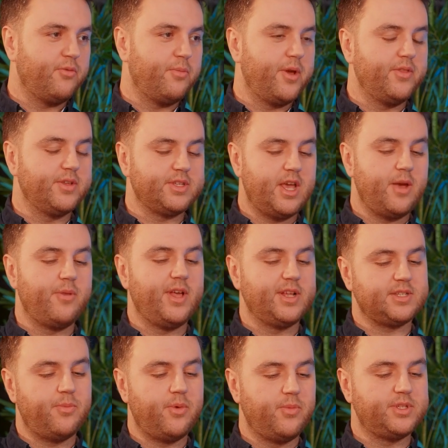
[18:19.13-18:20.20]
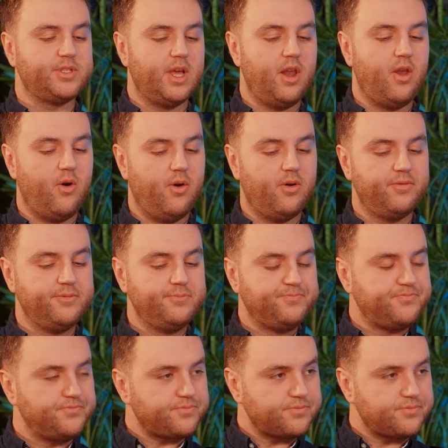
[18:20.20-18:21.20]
of remain the same, and that's something we see a lot of. So